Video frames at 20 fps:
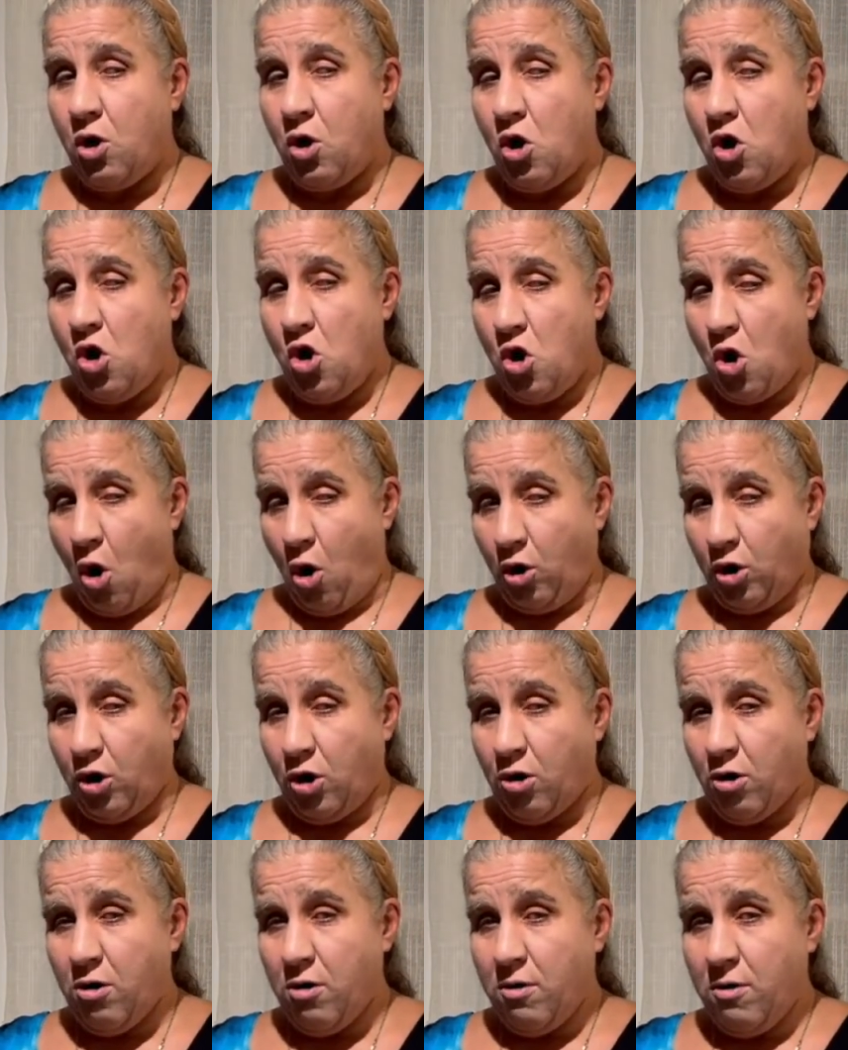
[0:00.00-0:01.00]

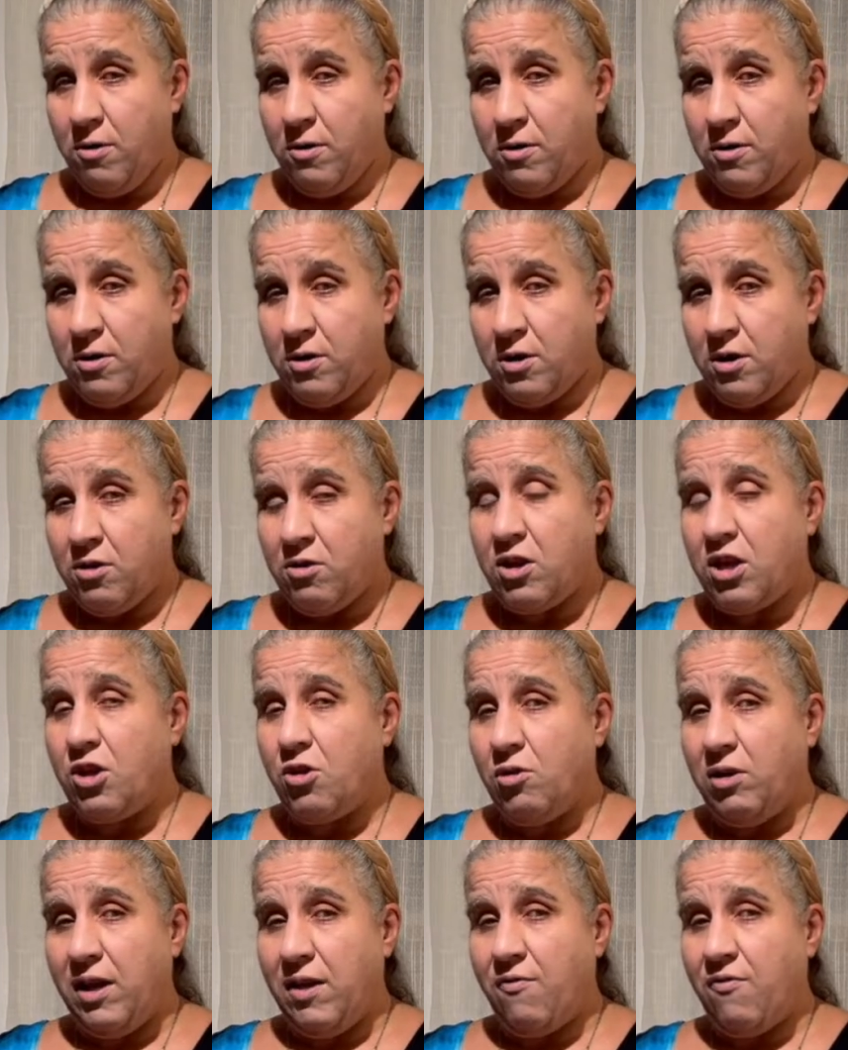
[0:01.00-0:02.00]
longer, then
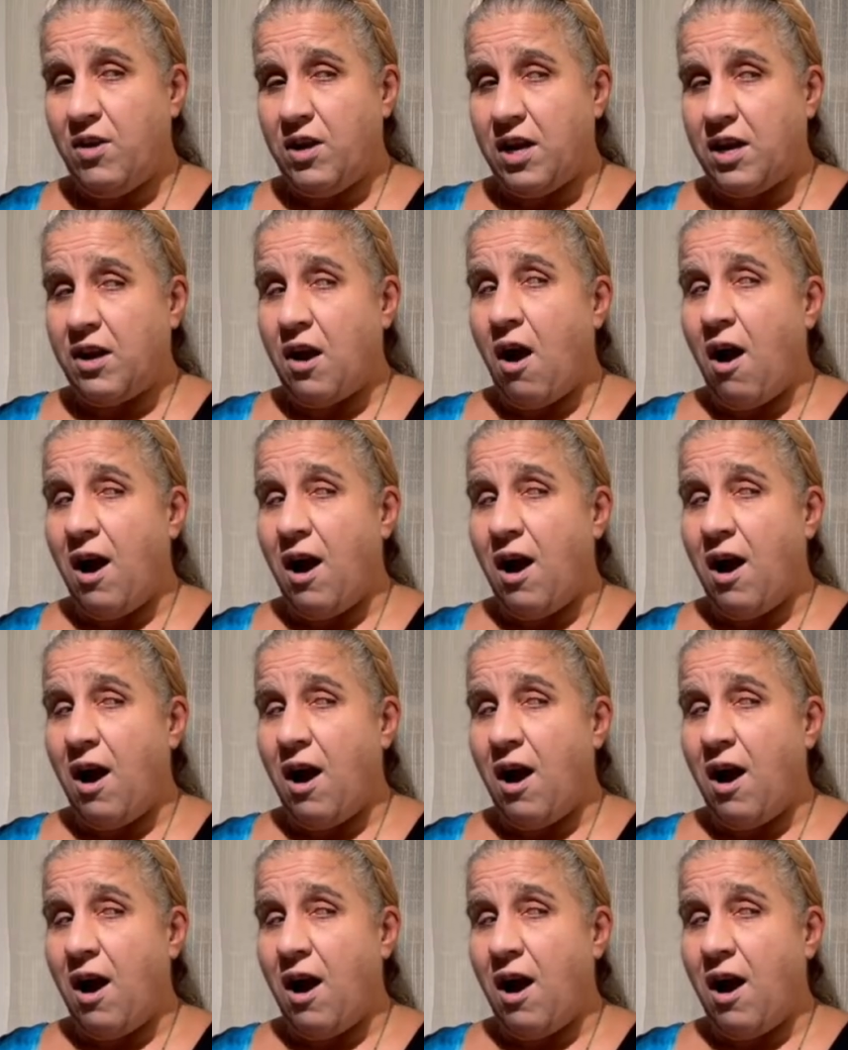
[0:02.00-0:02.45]
you leave it in.